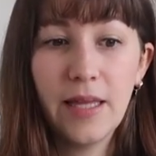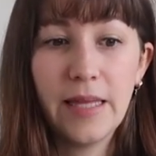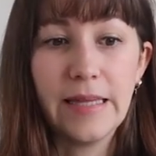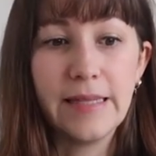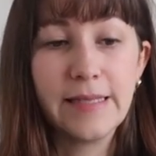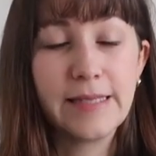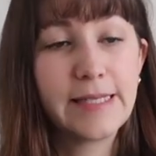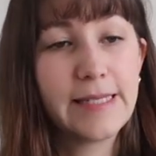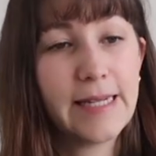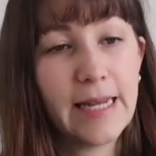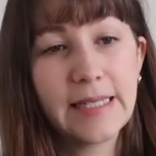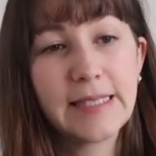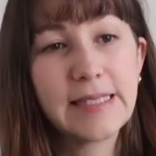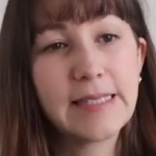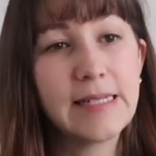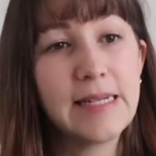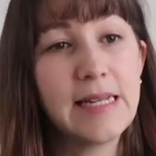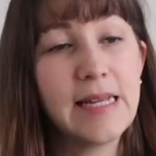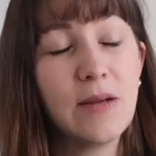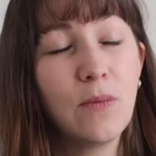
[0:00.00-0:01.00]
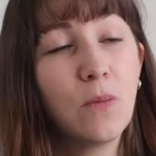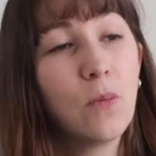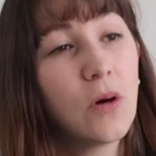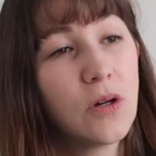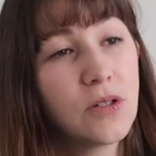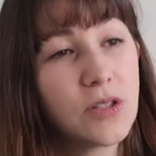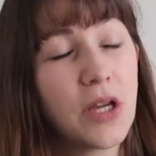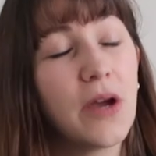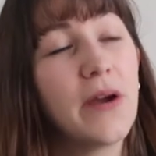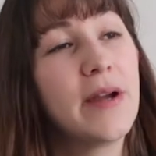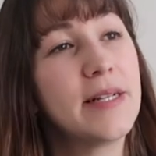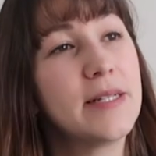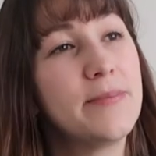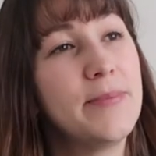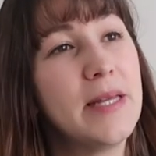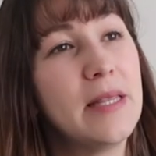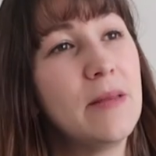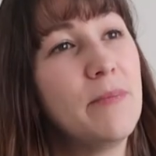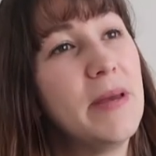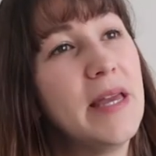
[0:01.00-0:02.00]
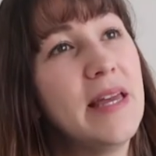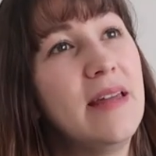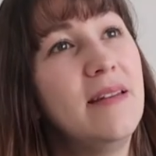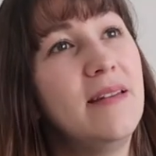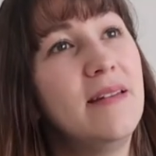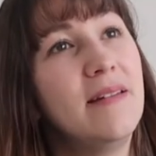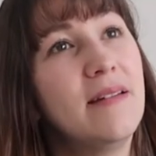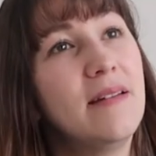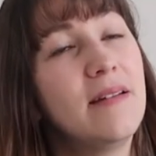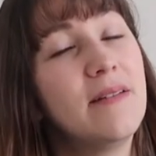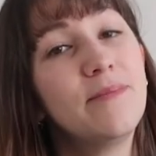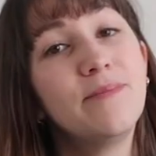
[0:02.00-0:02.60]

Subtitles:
its destiny was going to be the bin,